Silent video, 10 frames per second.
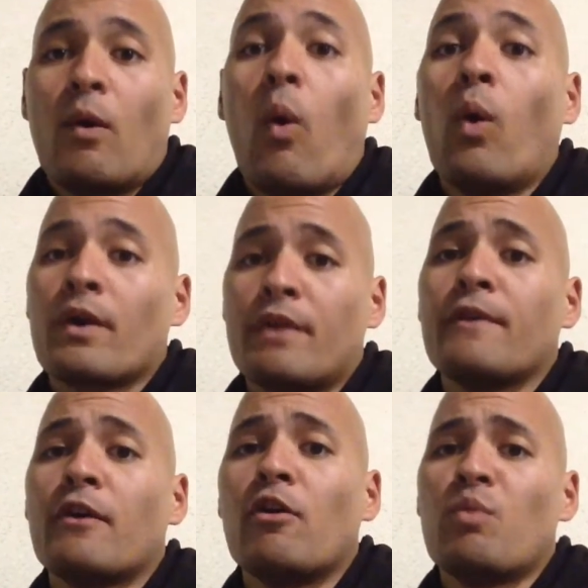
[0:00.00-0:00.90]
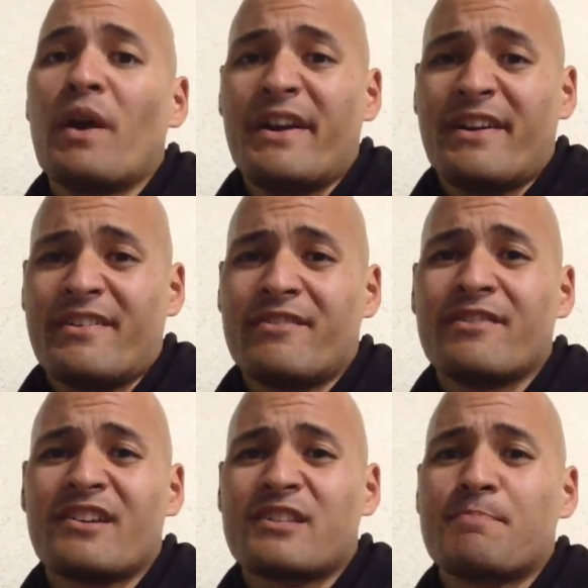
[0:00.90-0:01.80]
Or if you go wear
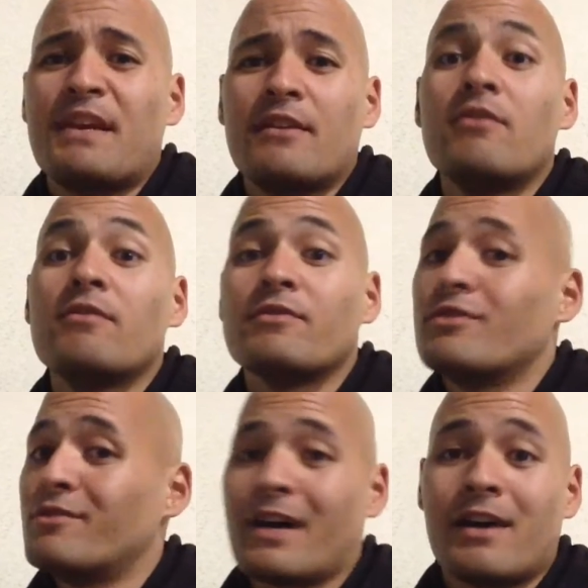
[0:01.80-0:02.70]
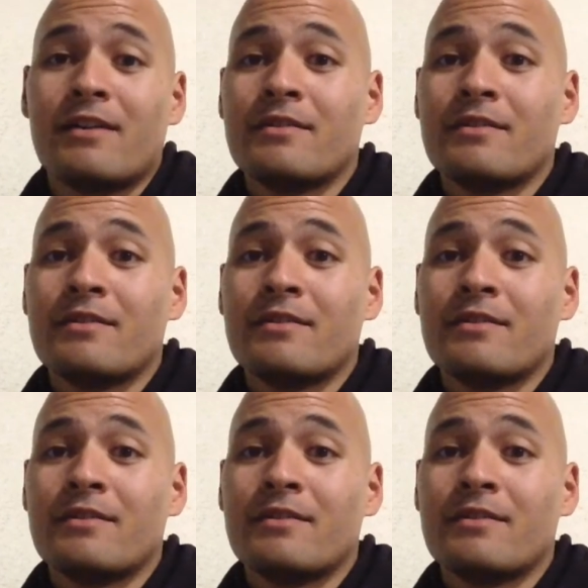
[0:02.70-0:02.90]
a Speedo, do that.